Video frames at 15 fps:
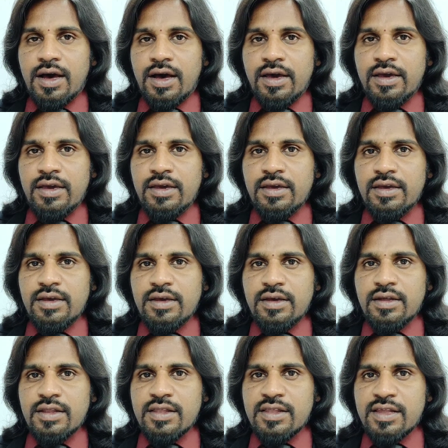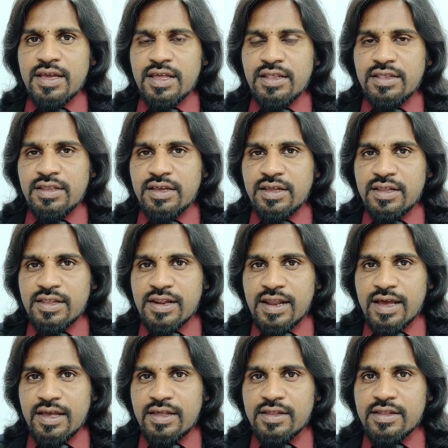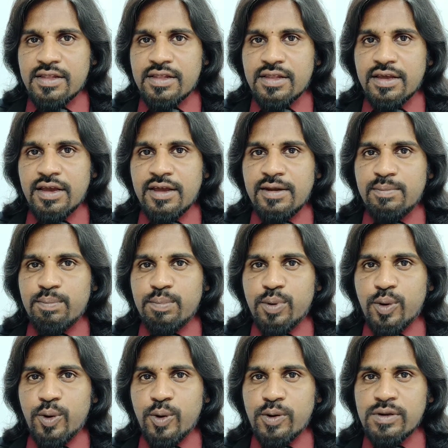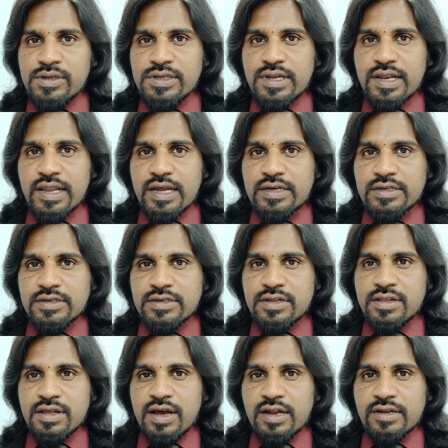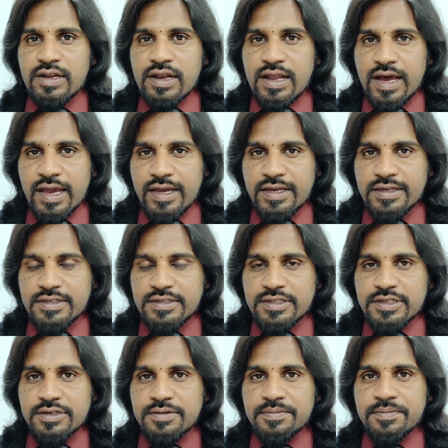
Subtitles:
I say these lines in bold letters underlined